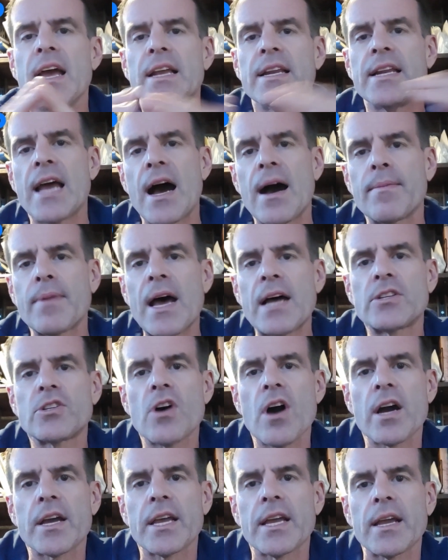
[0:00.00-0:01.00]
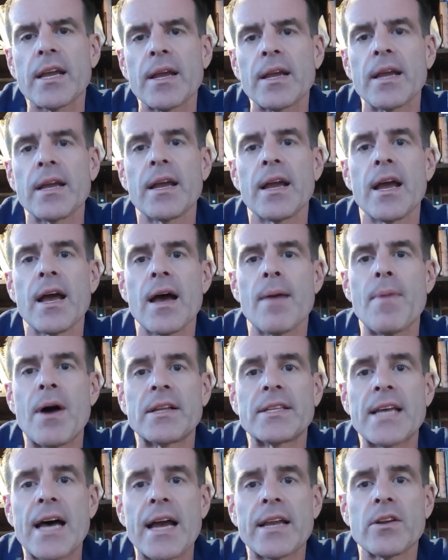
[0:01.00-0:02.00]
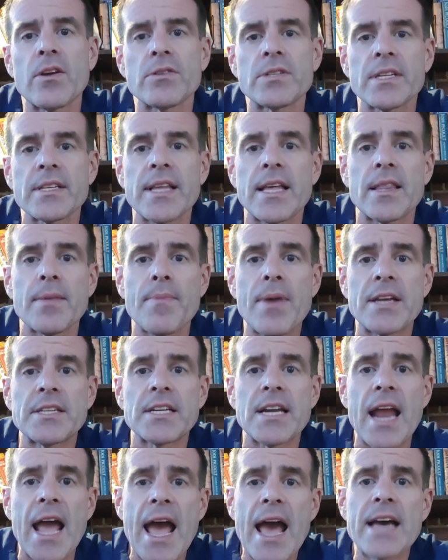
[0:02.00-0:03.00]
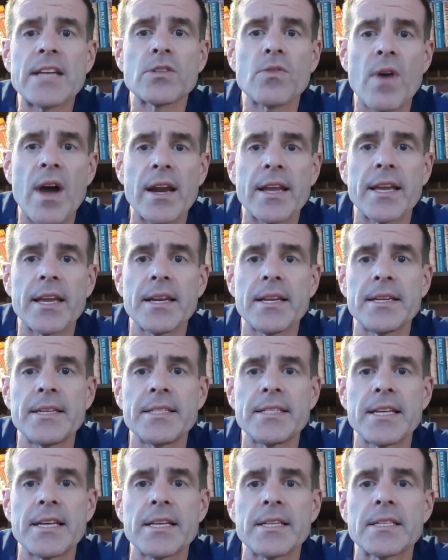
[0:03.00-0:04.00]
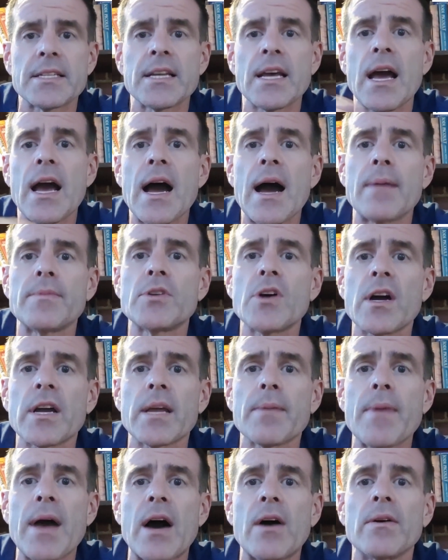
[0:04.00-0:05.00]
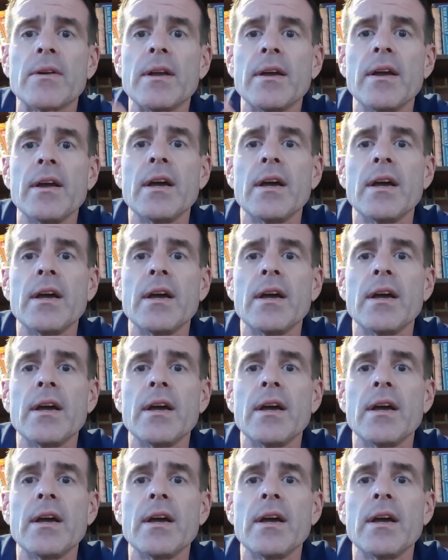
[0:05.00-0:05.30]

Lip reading: Now, I'm not talking about diagnosing that the patient has chronic kidney disease. I'm talking about